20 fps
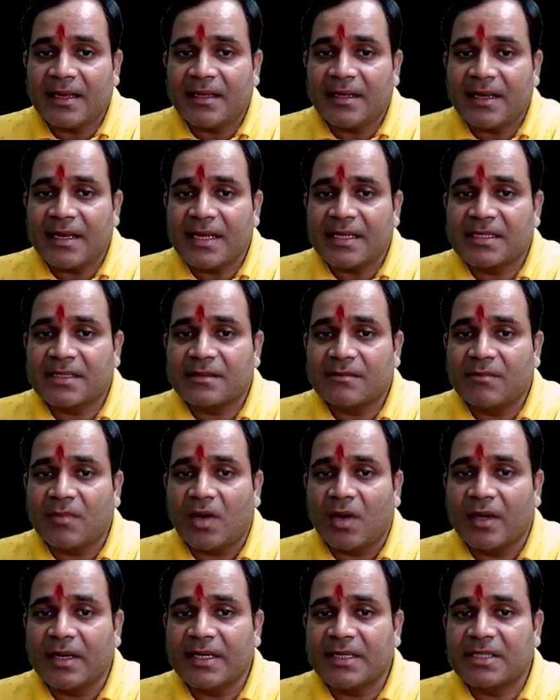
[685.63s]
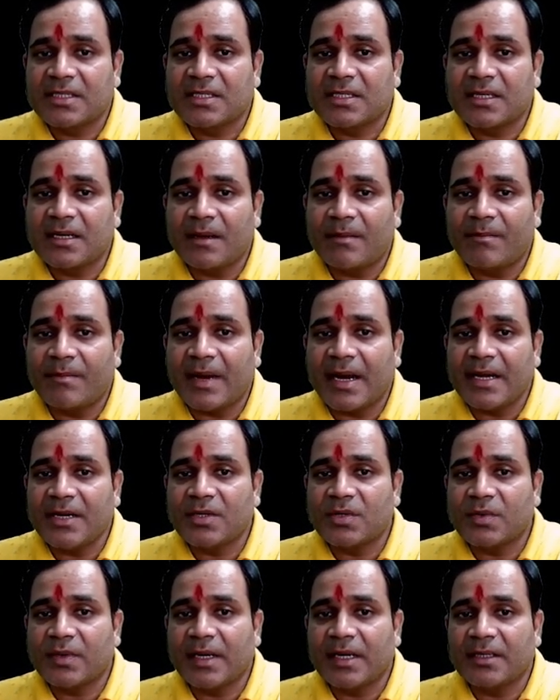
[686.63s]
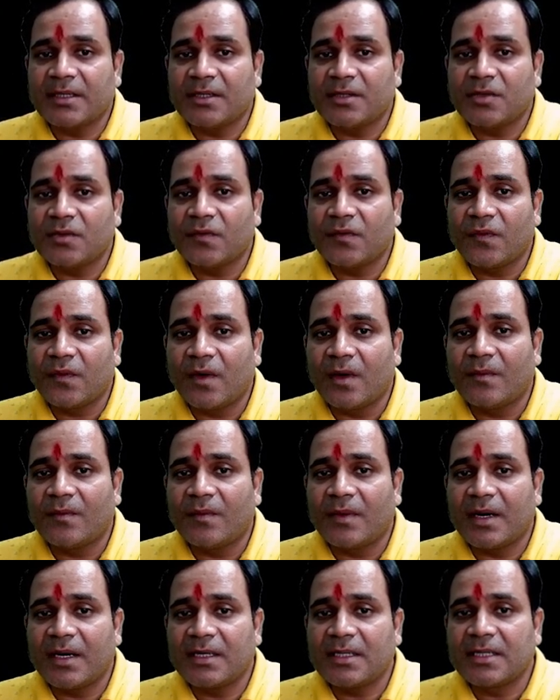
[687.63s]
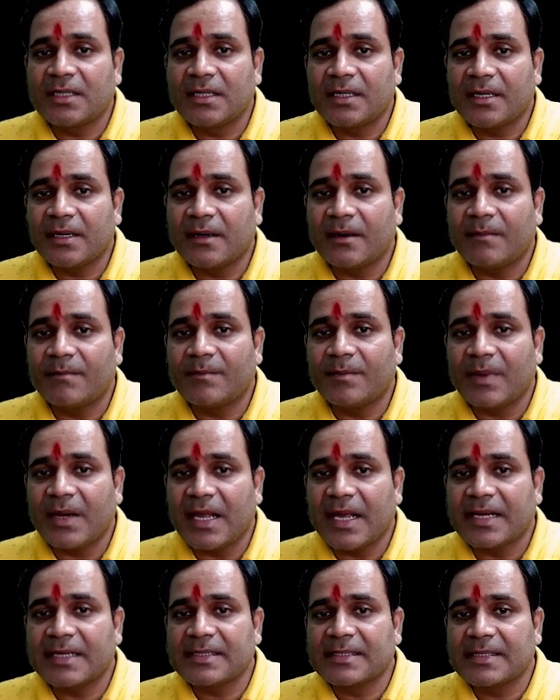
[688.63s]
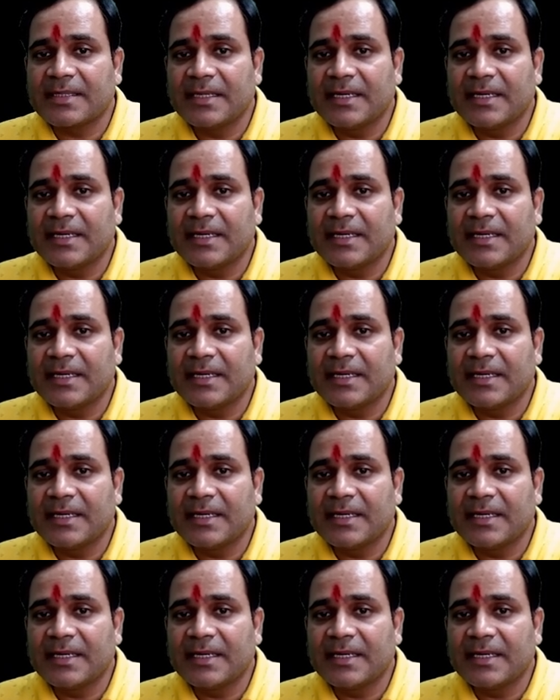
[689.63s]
smallest combined together to form what? Complex.